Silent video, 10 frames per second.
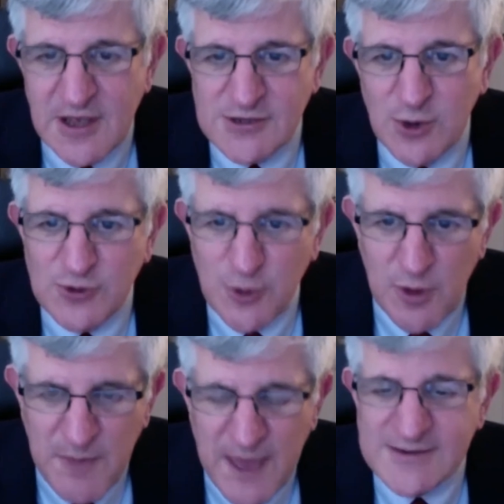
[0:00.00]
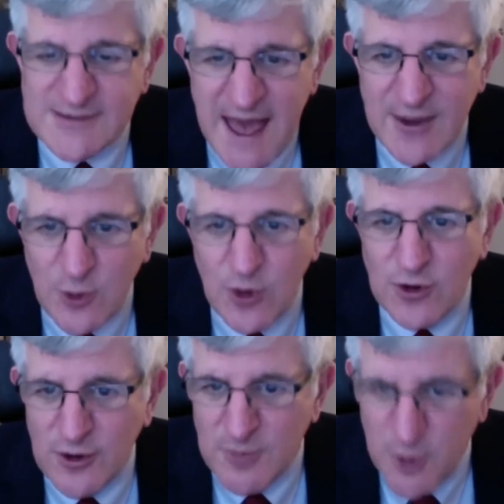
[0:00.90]
So we base that
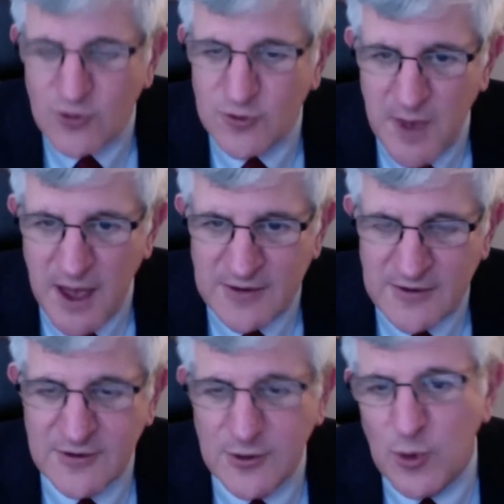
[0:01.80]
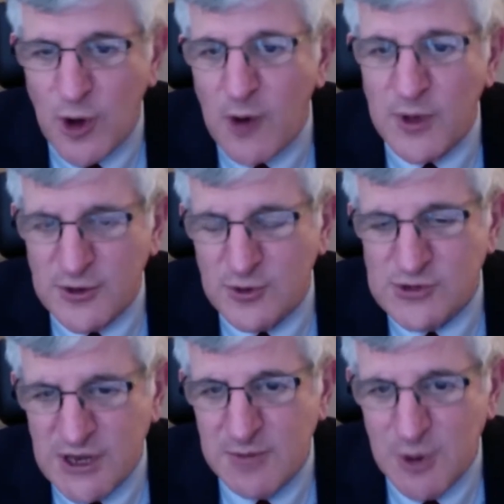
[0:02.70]
on immune responses. Are we
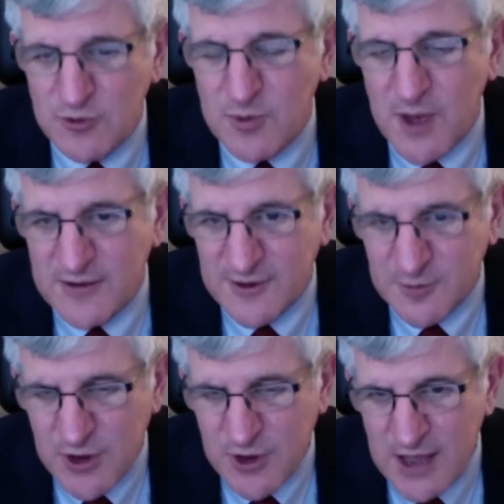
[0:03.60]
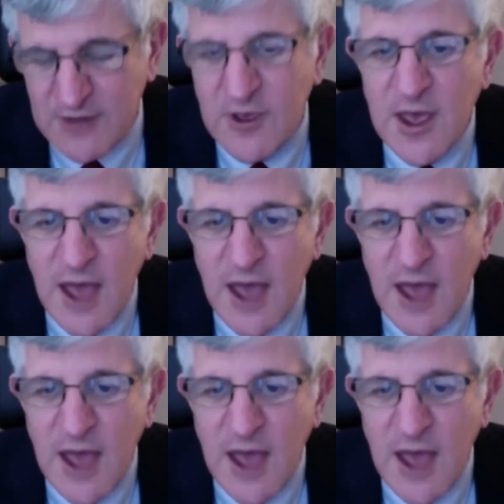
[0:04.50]
inducing an immune response that's protective?